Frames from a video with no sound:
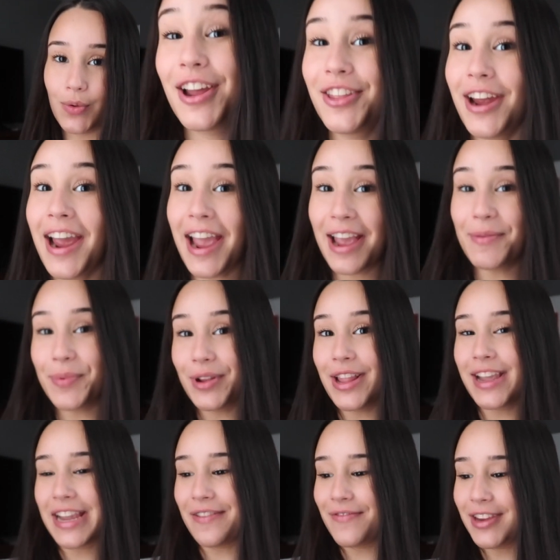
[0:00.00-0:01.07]
Another AYBL
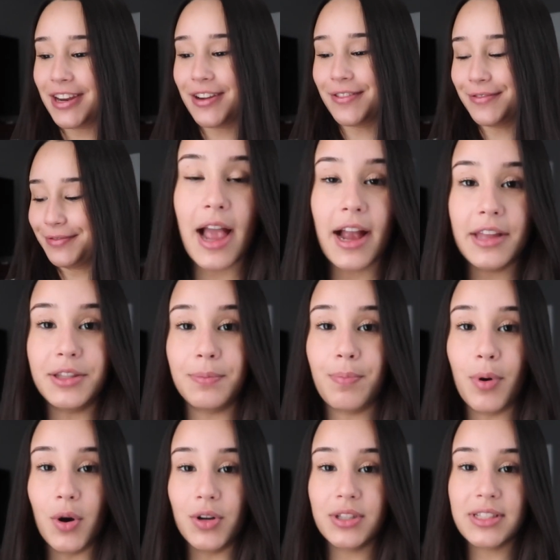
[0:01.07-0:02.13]
legging video. I got the
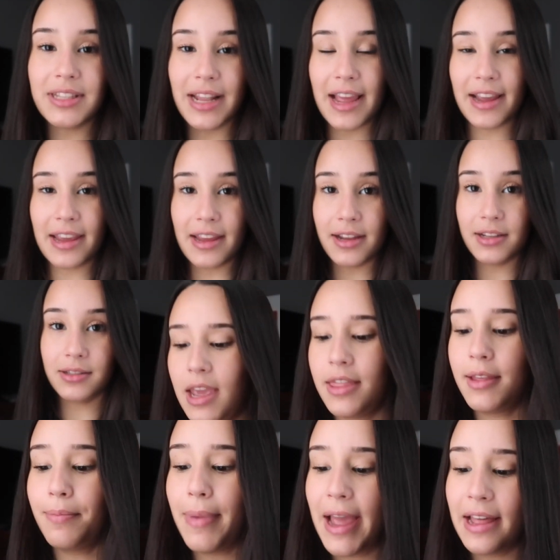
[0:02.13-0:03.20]
Pulse legging
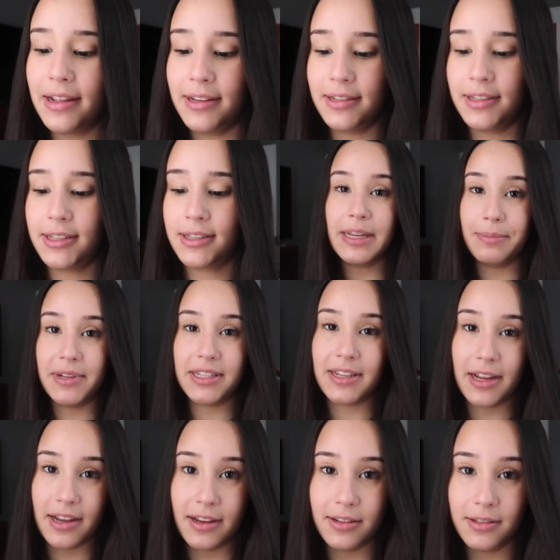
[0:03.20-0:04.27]
and the Balance Seamless
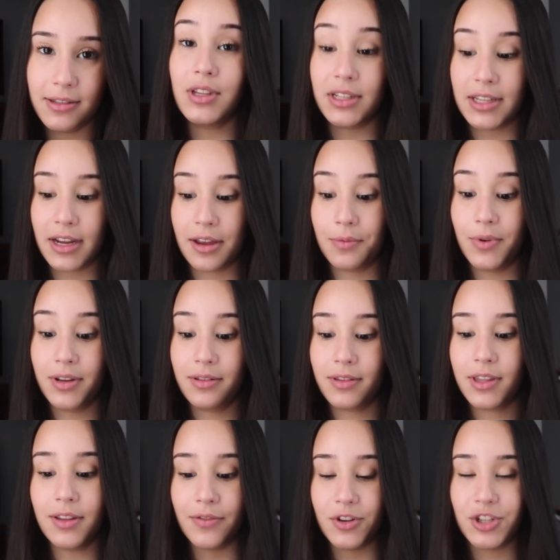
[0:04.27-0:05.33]
leggings, the second one,
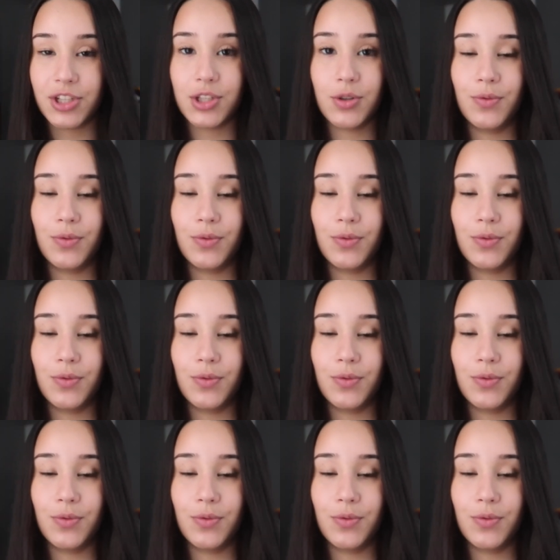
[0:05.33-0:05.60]
the version